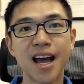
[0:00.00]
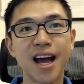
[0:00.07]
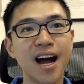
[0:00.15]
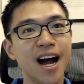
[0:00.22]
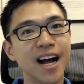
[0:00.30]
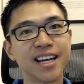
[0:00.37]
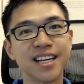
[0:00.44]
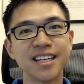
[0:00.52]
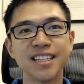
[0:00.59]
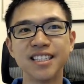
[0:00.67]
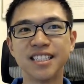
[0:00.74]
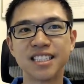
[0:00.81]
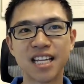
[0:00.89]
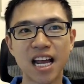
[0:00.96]
Hi,
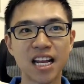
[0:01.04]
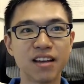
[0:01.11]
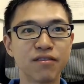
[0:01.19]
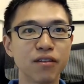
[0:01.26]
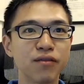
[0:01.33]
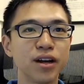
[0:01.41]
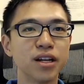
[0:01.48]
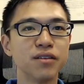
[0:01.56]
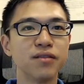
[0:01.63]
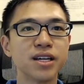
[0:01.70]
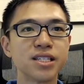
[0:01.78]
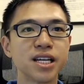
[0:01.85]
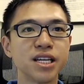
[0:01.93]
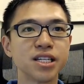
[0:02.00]
this is Stanley from Value
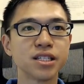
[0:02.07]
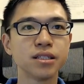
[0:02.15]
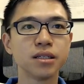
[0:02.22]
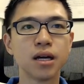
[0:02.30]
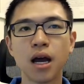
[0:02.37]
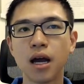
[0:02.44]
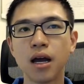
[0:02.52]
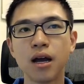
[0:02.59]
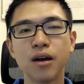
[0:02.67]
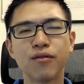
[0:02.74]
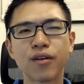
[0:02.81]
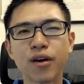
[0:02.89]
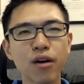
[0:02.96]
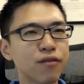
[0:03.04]
Invest Asia.
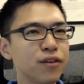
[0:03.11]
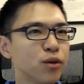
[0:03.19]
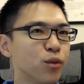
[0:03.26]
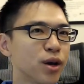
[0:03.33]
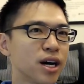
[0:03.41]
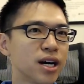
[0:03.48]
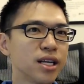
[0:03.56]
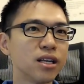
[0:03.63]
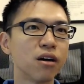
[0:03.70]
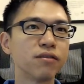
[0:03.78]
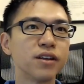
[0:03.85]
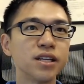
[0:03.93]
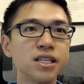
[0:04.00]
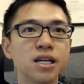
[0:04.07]
Very often we heard of
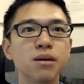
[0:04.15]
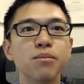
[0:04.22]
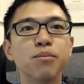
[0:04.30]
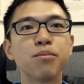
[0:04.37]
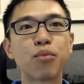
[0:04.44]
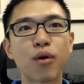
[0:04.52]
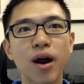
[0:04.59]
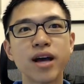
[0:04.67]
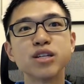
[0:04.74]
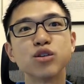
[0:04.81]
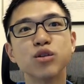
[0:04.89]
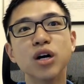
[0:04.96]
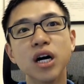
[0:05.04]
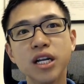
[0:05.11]
the term price
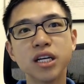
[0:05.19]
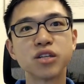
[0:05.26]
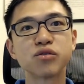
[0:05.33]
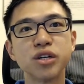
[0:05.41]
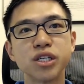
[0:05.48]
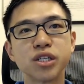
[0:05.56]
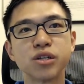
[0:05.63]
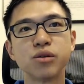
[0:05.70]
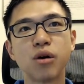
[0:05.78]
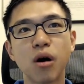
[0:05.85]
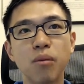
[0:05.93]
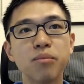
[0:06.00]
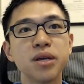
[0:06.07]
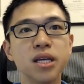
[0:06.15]
to earnings ratio
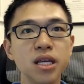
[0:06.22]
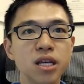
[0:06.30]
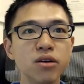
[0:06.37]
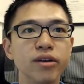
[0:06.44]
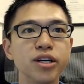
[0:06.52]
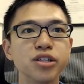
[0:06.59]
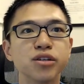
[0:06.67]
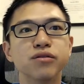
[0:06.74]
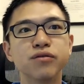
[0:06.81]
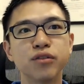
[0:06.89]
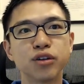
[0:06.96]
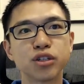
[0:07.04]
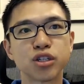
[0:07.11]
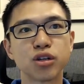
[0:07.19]
or P ratio
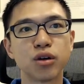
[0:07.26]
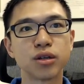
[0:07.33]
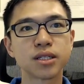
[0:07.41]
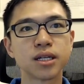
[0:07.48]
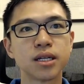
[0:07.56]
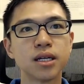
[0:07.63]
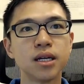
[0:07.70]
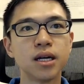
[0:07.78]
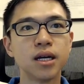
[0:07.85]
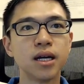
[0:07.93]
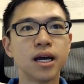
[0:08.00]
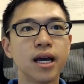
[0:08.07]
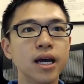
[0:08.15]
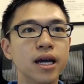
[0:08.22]
for short.
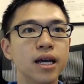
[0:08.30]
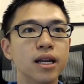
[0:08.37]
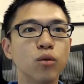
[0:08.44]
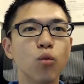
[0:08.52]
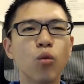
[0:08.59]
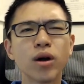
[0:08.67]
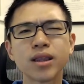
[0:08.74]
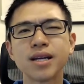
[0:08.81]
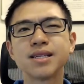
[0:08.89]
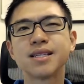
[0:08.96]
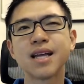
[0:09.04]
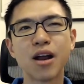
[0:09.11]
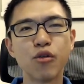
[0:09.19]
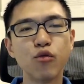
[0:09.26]
And what does
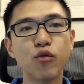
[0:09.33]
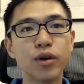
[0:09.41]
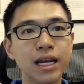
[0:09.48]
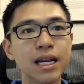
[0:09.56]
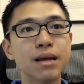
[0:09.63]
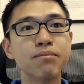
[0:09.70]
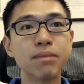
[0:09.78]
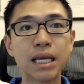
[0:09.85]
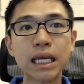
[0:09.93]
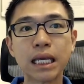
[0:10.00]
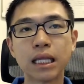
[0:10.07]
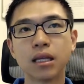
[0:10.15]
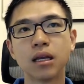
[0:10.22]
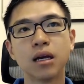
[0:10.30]
that really
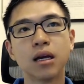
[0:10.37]
mean?